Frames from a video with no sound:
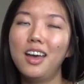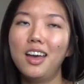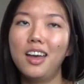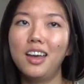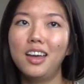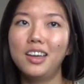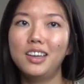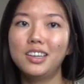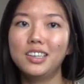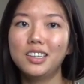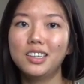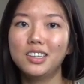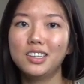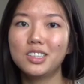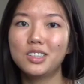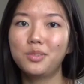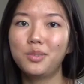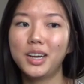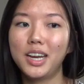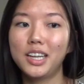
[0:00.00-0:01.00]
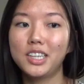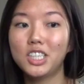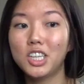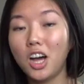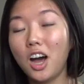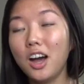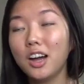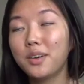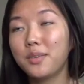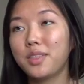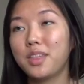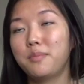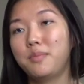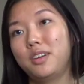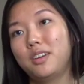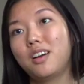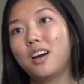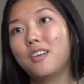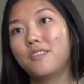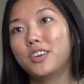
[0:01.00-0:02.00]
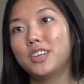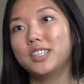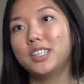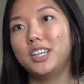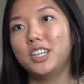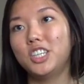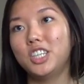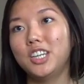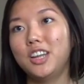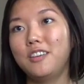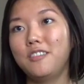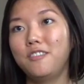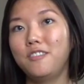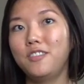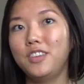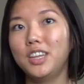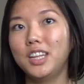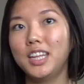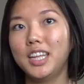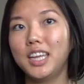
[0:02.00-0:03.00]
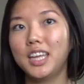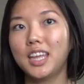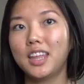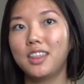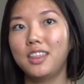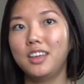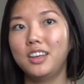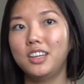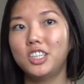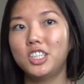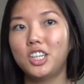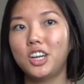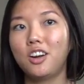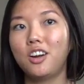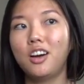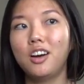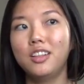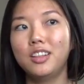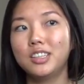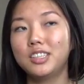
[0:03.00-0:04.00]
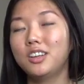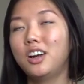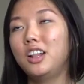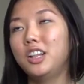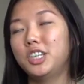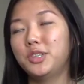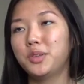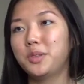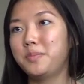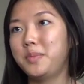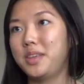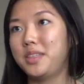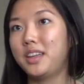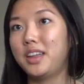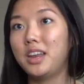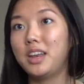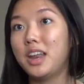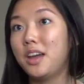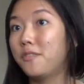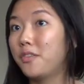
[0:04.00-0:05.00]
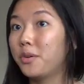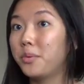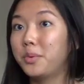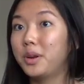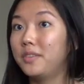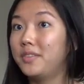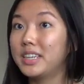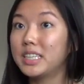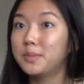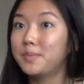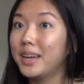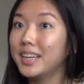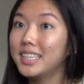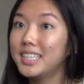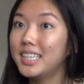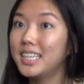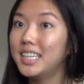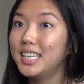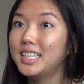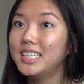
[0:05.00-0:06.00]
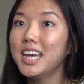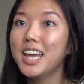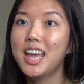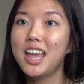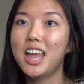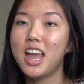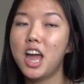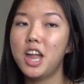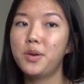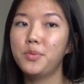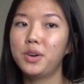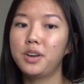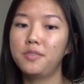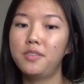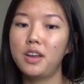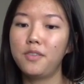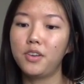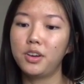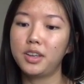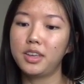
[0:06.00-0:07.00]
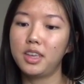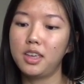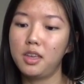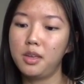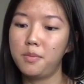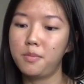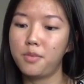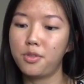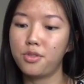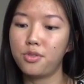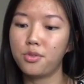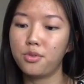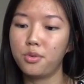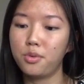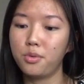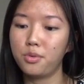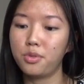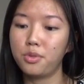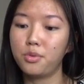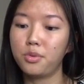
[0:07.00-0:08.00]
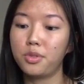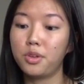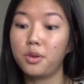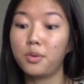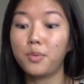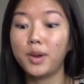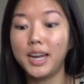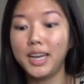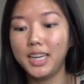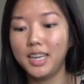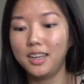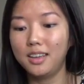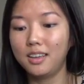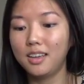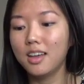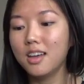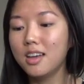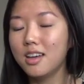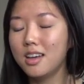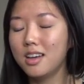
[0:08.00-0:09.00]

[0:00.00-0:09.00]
And so when I talk with them in a conversation, I feel like they share all this knowledge with me that I never would have expected and would have never came through through their writing.